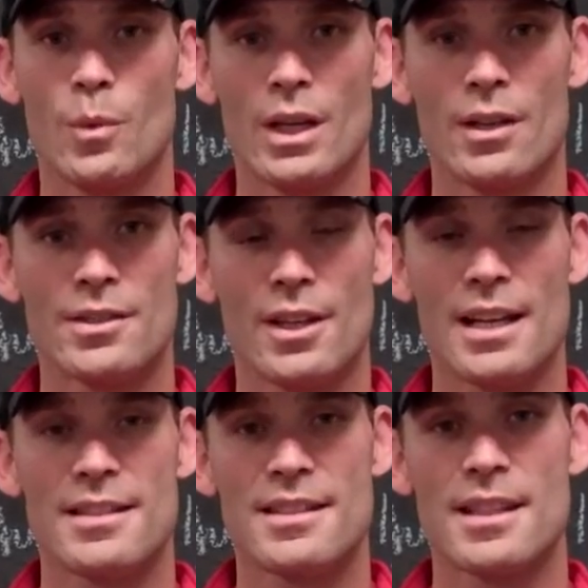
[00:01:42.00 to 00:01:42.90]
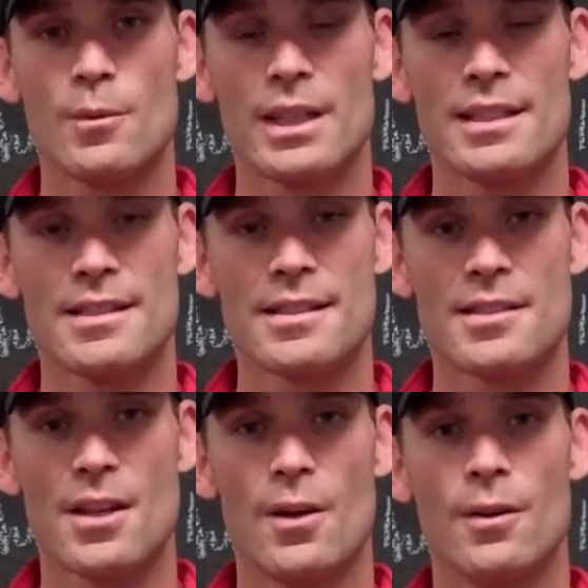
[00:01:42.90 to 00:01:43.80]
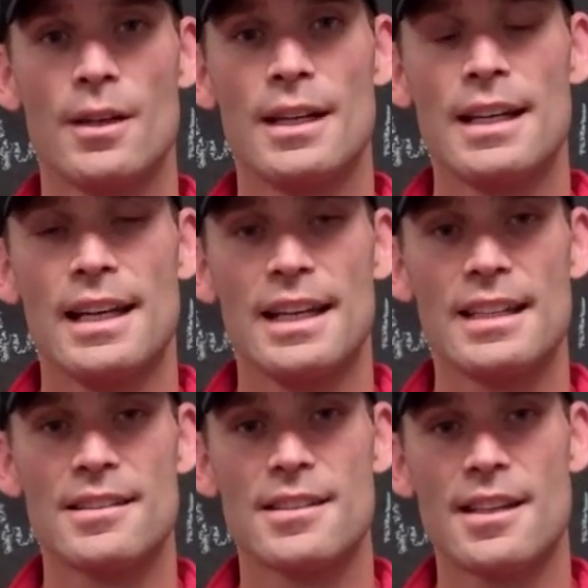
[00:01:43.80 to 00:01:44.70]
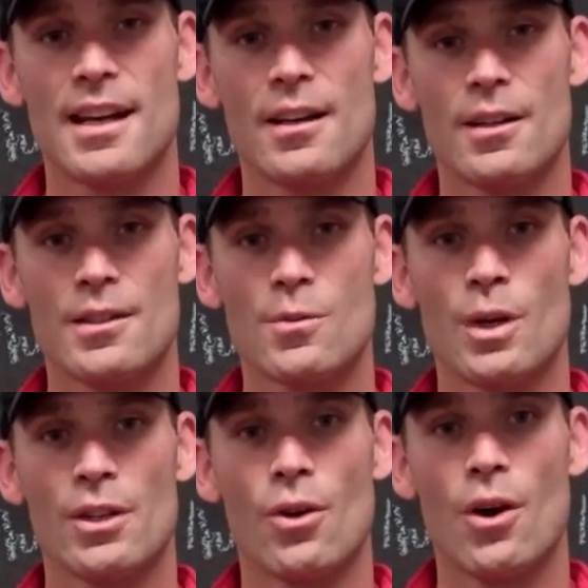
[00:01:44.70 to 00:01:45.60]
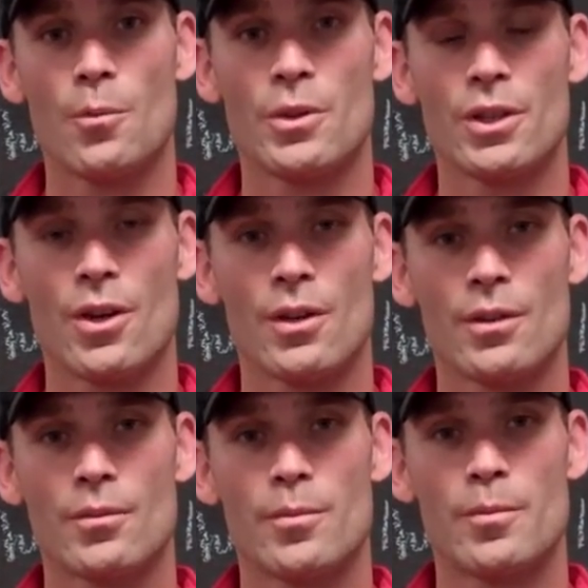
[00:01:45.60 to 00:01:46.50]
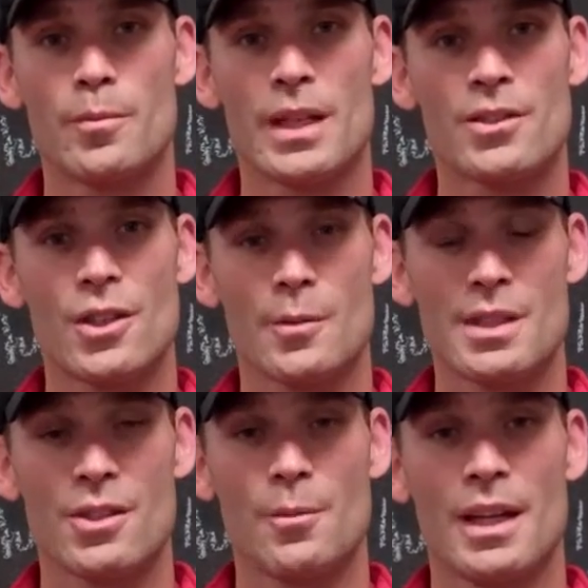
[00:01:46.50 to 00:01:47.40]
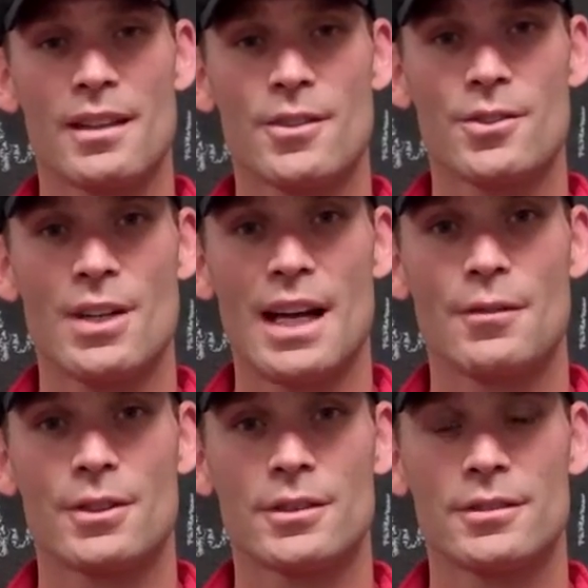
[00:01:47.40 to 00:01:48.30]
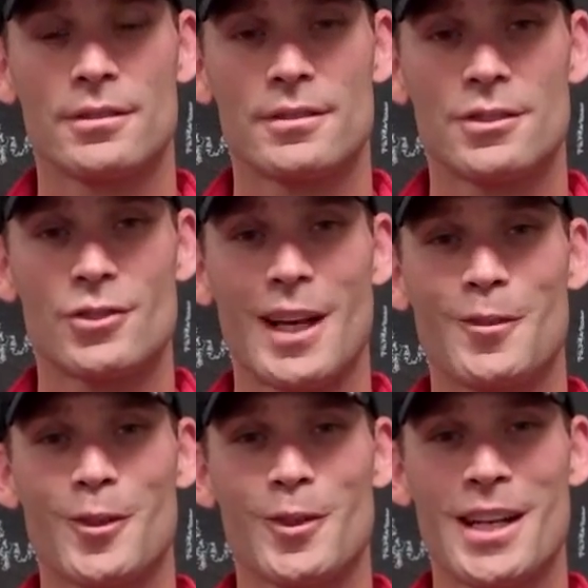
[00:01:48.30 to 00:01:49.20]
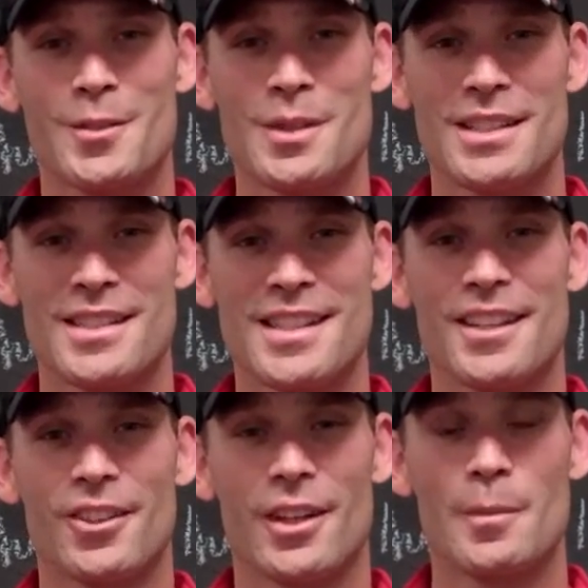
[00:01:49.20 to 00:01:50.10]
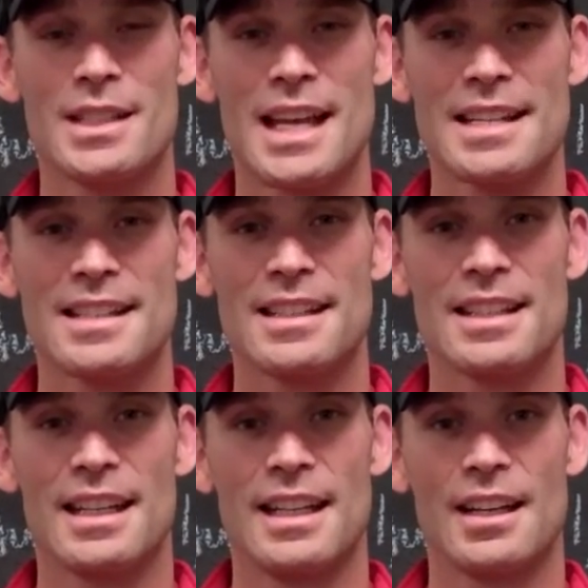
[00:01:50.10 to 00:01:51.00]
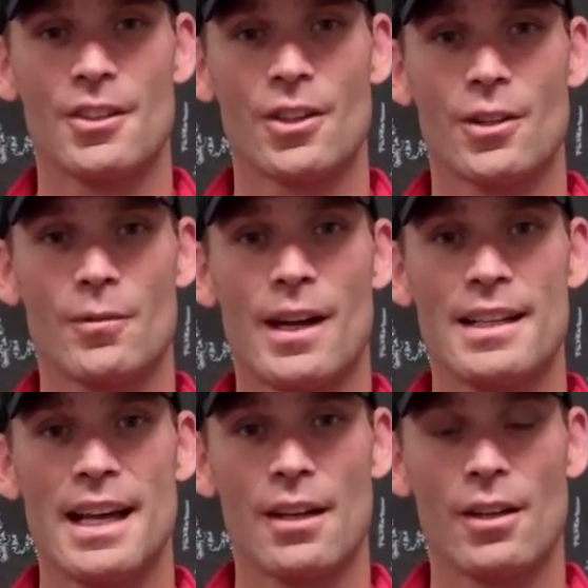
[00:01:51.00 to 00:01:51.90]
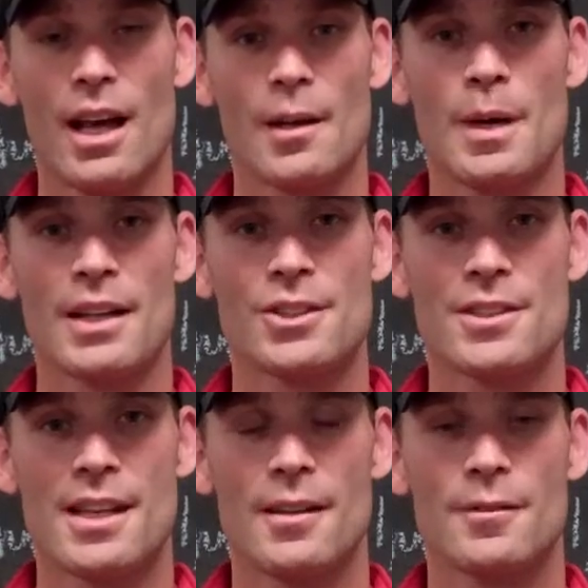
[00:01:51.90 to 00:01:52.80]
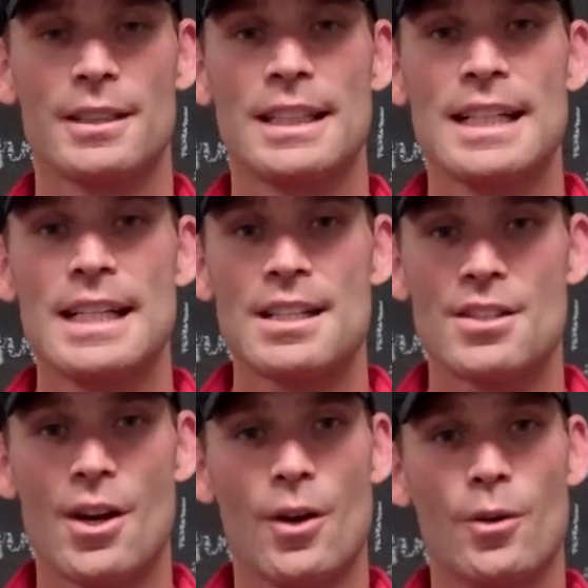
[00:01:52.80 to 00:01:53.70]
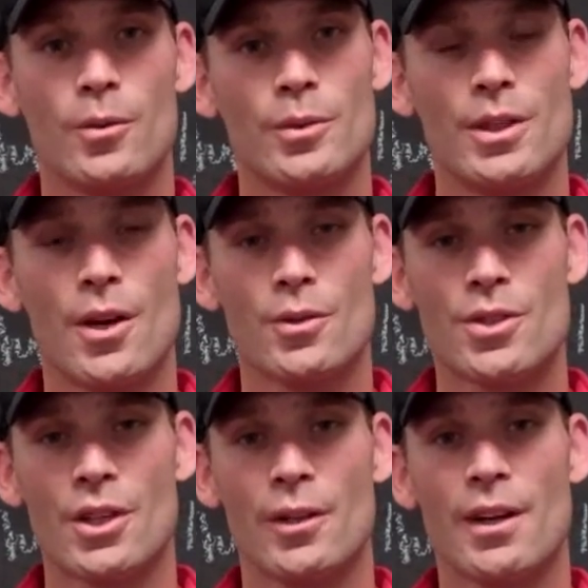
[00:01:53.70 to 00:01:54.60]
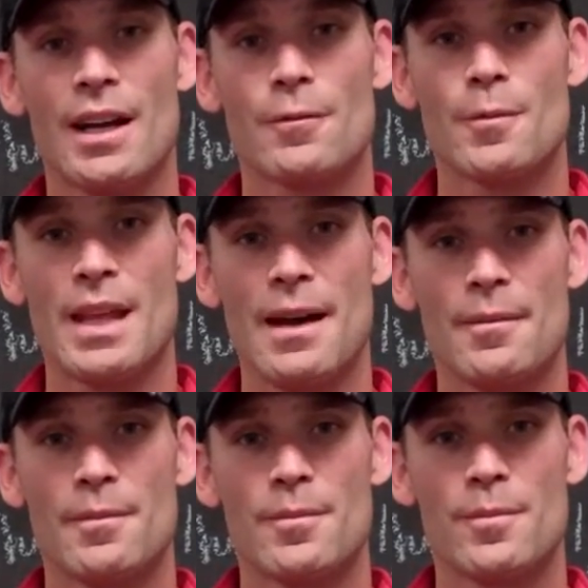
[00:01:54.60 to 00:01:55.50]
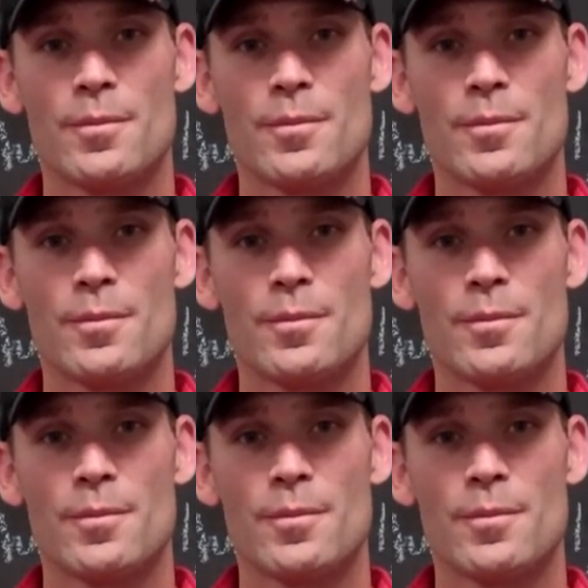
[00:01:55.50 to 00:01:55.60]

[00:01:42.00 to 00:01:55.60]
we also got to see weaknesses. So it's what you hope when you go to big tournaments and you make those travel arrangements, is that you're going to be tested and that you're going to find out a lot about yourself. So, you know, turning around from that